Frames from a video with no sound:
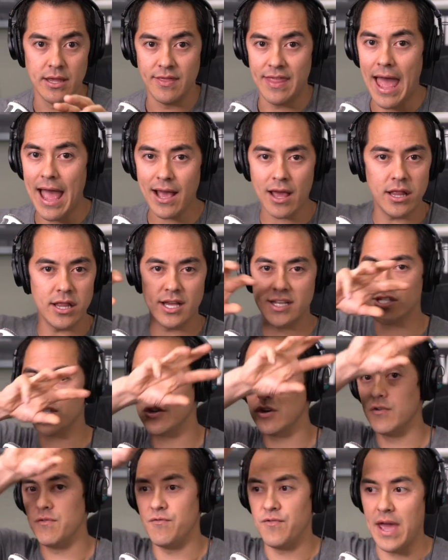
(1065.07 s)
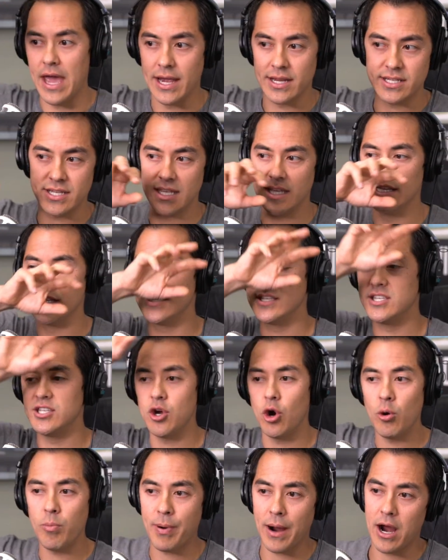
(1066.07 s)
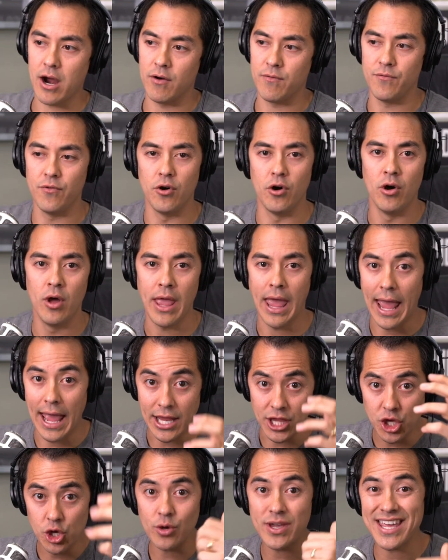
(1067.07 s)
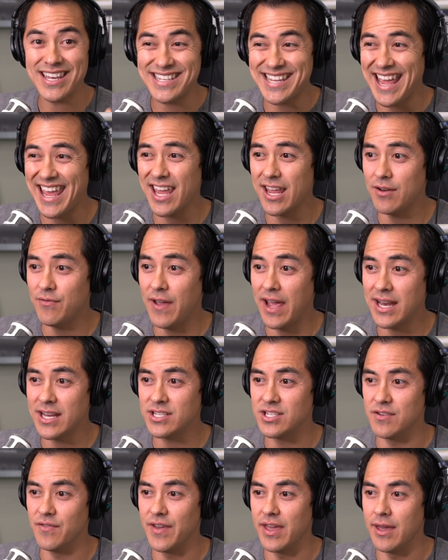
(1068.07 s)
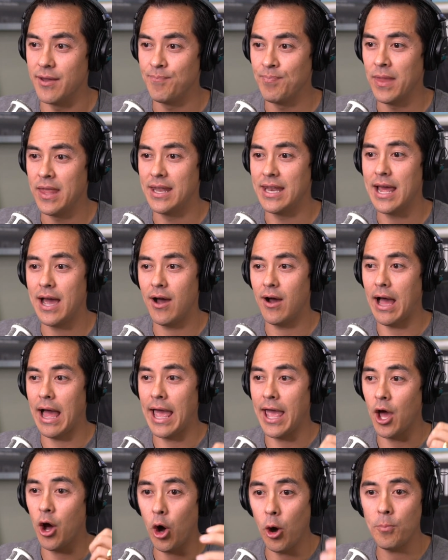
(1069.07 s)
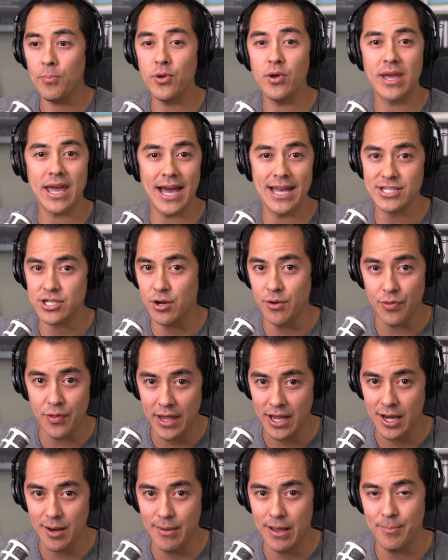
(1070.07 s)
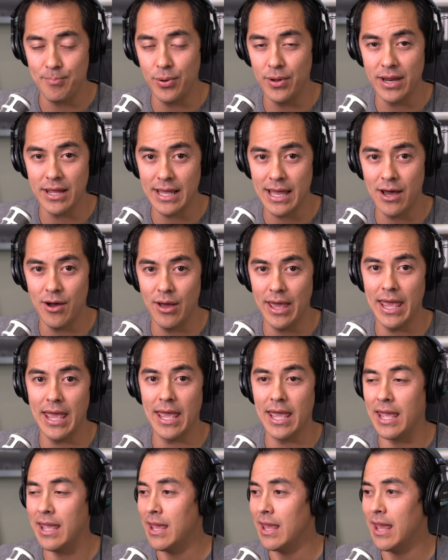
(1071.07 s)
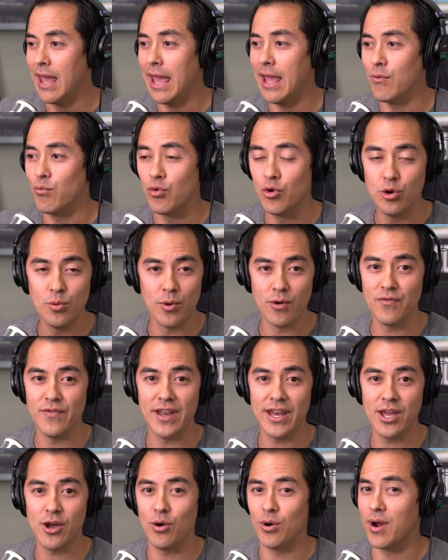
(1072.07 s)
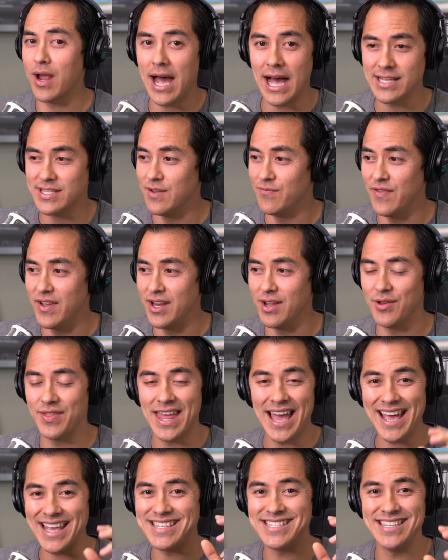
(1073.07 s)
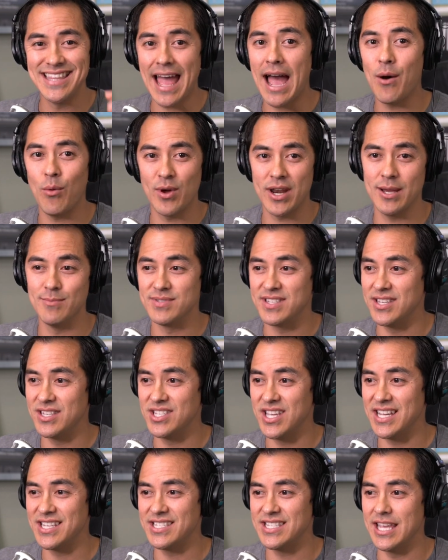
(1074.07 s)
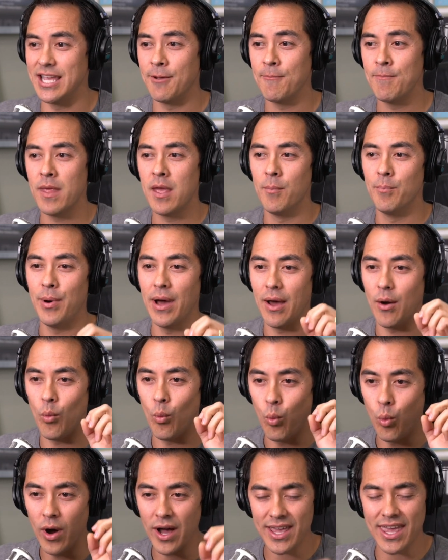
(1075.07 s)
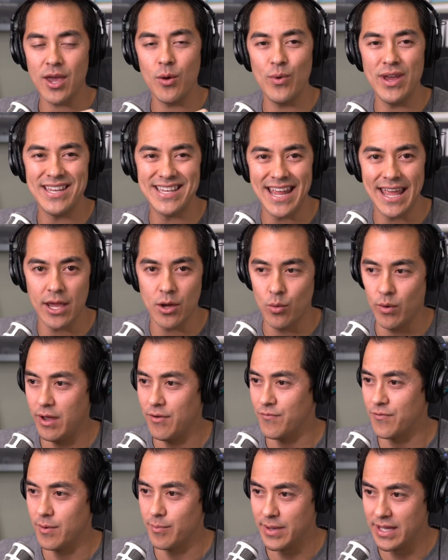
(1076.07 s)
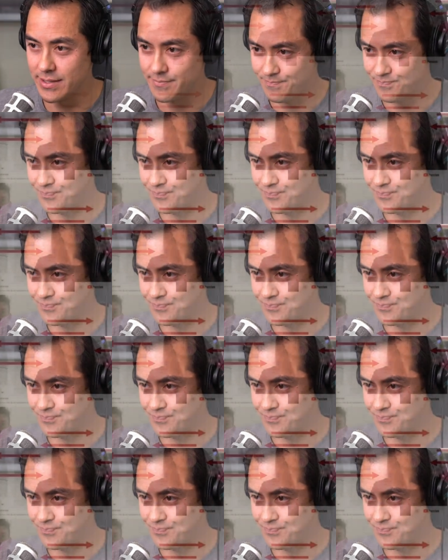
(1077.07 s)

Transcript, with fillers: That cluster effect is so powerful and you can take advantage of it. Now, I hope you guys aren't thinking about putting out a, a rumor video or gossip video. That is not what I'm suggesting. But what can we take away from it?